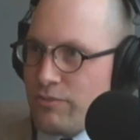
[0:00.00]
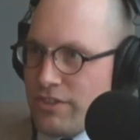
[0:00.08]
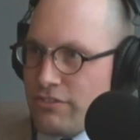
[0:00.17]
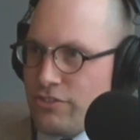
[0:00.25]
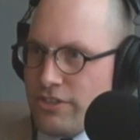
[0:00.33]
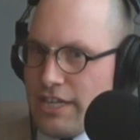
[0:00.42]

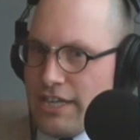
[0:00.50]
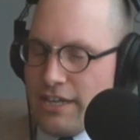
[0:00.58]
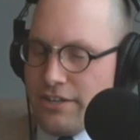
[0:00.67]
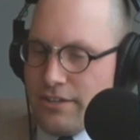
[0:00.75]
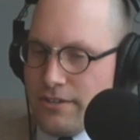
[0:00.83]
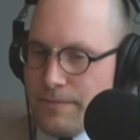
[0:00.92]
but they
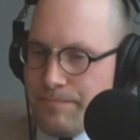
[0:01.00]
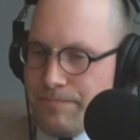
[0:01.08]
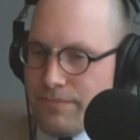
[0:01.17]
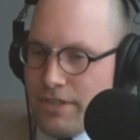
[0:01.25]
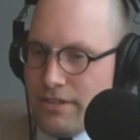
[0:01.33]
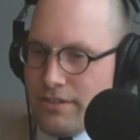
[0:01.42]
had
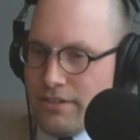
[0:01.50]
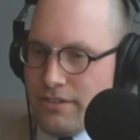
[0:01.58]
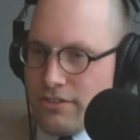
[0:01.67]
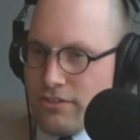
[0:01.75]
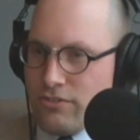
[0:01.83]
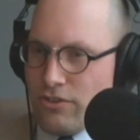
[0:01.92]

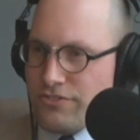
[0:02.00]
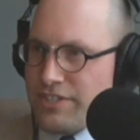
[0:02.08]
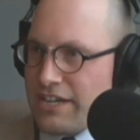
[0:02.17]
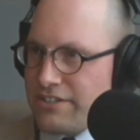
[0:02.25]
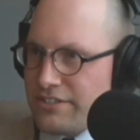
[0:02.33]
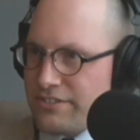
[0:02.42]
called
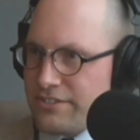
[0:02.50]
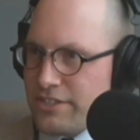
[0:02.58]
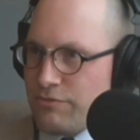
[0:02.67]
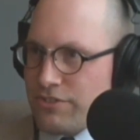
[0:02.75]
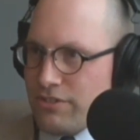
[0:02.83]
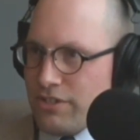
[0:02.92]
Technics. It
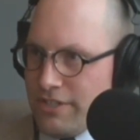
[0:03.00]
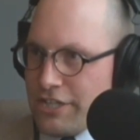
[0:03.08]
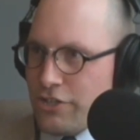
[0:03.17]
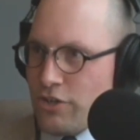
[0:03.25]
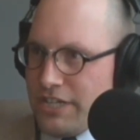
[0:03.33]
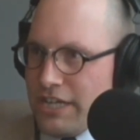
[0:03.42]
was
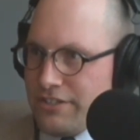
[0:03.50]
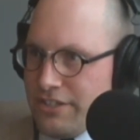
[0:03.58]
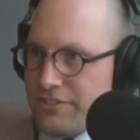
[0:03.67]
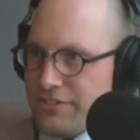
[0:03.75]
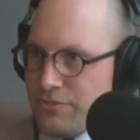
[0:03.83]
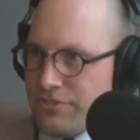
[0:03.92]
Lego
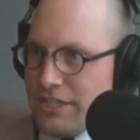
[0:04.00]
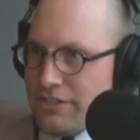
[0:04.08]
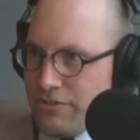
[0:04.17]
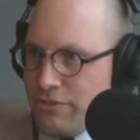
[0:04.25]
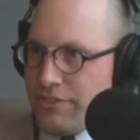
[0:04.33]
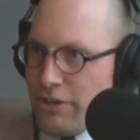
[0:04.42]
Technics. It was like
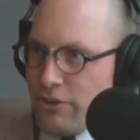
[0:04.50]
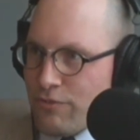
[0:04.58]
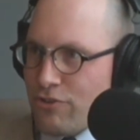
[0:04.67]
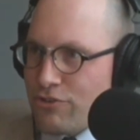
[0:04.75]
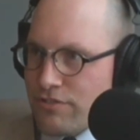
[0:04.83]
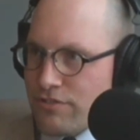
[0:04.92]
their
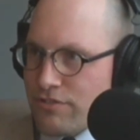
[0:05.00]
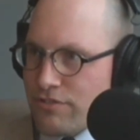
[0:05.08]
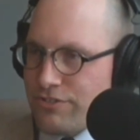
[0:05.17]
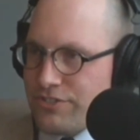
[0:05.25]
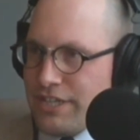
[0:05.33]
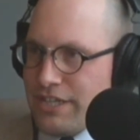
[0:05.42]
version of a
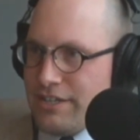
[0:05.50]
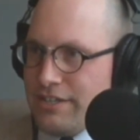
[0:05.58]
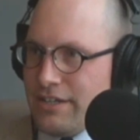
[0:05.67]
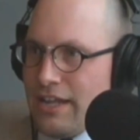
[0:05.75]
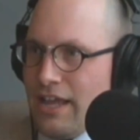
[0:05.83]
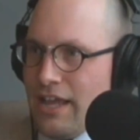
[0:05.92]
erector set,
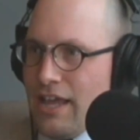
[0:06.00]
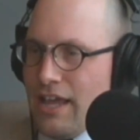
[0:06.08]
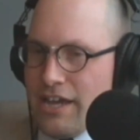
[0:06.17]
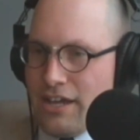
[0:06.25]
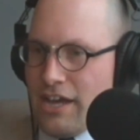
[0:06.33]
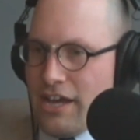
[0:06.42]
and
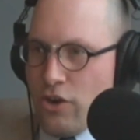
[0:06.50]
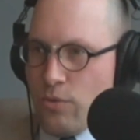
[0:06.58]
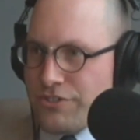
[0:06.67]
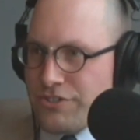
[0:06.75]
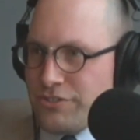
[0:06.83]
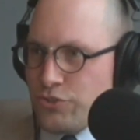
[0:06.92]
I
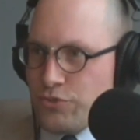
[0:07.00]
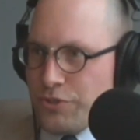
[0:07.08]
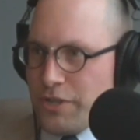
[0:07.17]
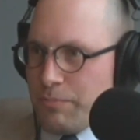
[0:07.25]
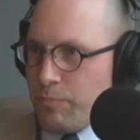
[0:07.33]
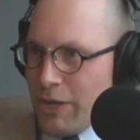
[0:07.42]
always
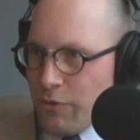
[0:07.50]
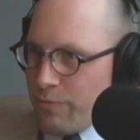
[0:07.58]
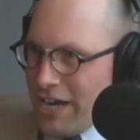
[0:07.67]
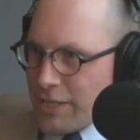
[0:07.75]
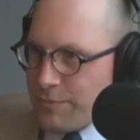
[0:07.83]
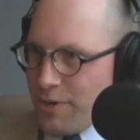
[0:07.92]
enjoyed playing with
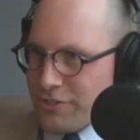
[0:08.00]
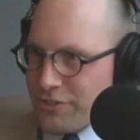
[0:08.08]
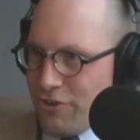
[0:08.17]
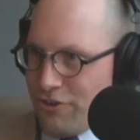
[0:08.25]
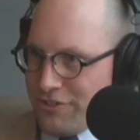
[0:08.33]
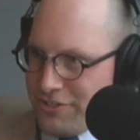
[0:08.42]
Matchbox
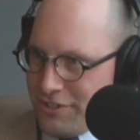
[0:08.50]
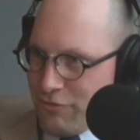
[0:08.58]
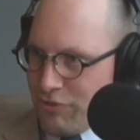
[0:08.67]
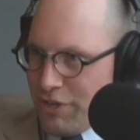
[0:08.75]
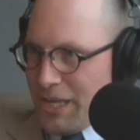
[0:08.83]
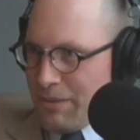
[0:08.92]
cars and like
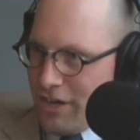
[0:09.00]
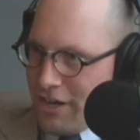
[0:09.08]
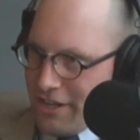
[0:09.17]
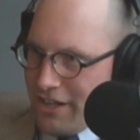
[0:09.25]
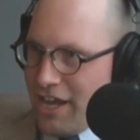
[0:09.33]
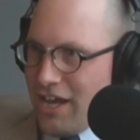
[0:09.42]
running them
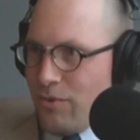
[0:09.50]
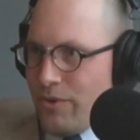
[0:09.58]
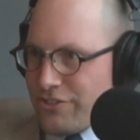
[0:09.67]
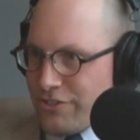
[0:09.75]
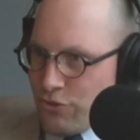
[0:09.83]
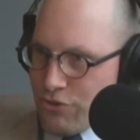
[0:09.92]
around on the
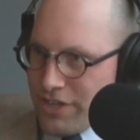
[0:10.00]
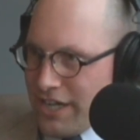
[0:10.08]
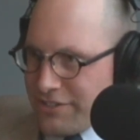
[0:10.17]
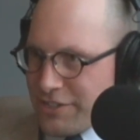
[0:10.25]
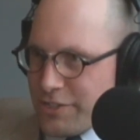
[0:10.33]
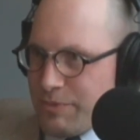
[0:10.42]
highways and
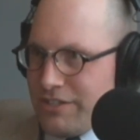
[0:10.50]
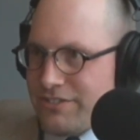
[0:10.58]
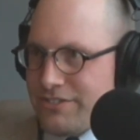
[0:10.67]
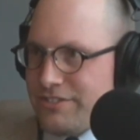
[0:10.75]
organizing spaces.